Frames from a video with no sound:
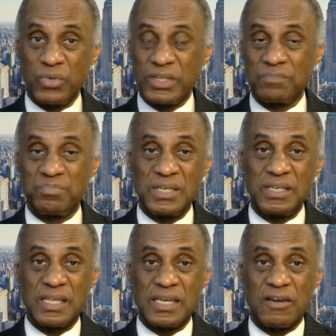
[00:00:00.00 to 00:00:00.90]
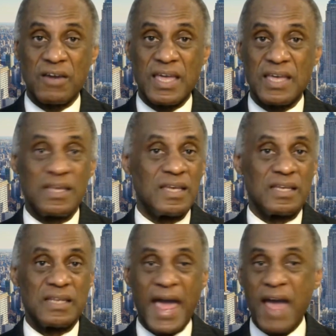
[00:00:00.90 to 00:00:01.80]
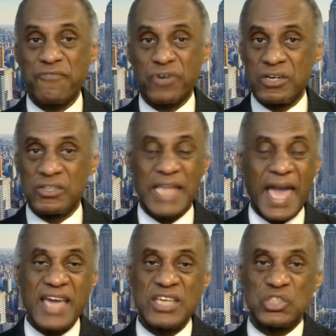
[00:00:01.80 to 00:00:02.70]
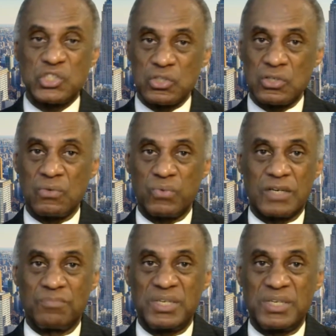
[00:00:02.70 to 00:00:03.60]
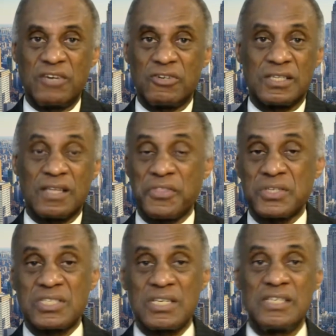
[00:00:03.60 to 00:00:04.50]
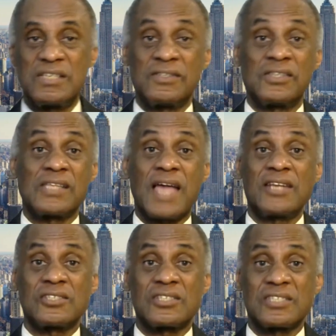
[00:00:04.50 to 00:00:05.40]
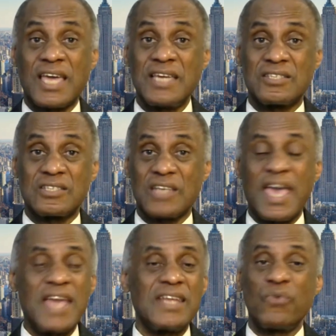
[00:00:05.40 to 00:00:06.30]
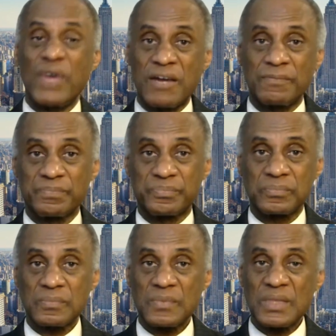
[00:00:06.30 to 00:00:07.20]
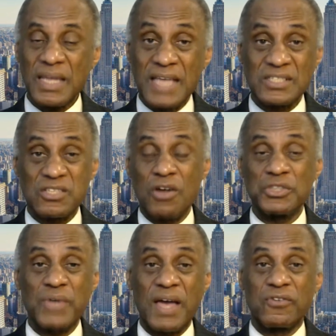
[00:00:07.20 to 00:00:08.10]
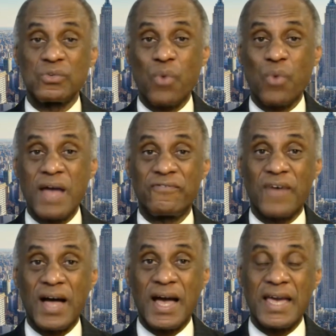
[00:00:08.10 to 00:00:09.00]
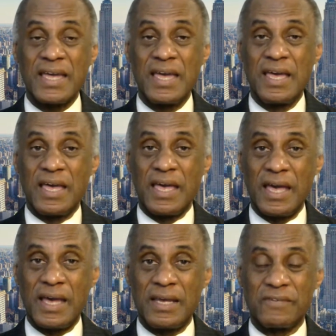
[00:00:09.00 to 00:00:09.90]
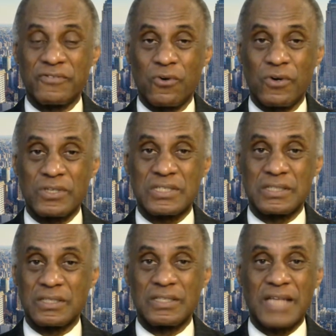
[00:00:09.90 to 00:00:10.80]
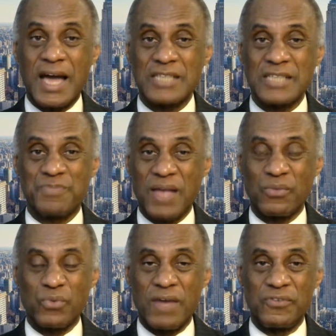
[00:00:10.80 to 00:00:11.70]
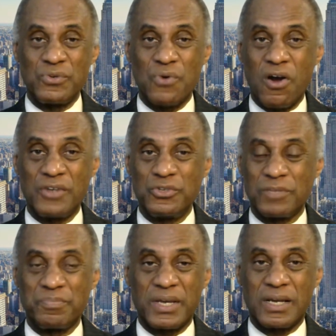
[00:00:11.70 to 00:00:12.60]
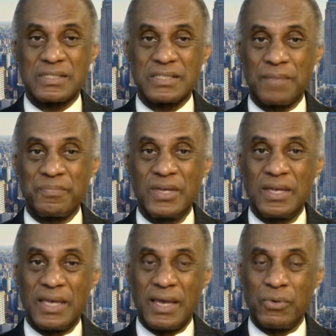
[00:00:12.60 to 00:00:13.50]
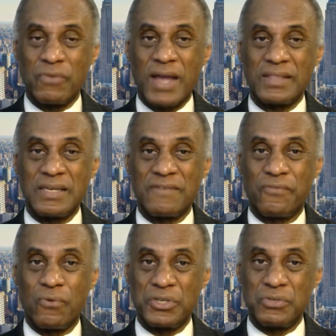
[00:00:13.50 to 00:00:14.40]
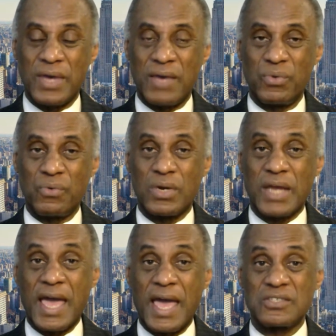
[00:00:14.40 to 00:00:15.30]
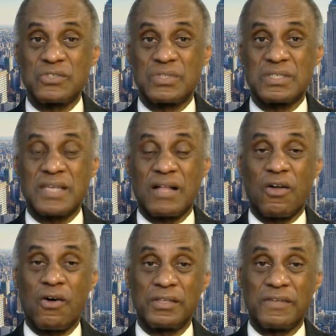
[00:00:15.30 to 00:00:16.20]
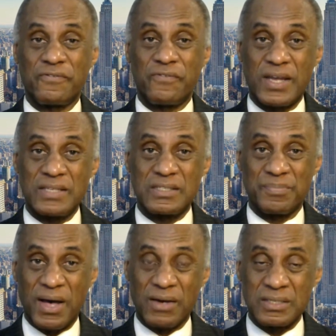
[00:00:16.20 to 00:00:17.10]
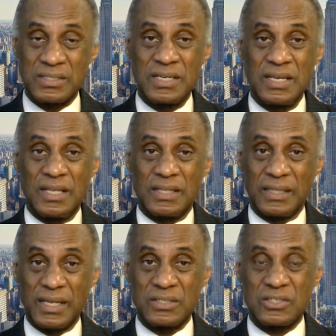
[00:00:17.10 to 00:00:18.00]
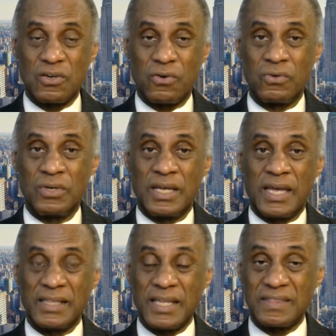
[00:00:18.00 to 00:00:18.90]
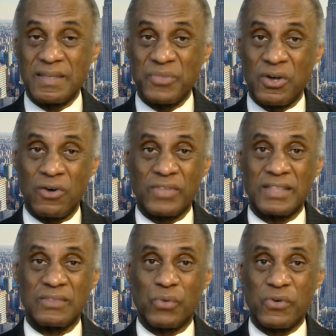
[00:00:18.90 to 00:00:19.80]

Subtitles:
We can be there in Africa and Asia. We can be there in another city in the United States, anywhere. As long as you have good Wi-Fi and, of course, a good hotspot wherever you are, you can pick us up, and we're right there for you. And we want to ask you to tell all your friends about us. Let us know and let them know that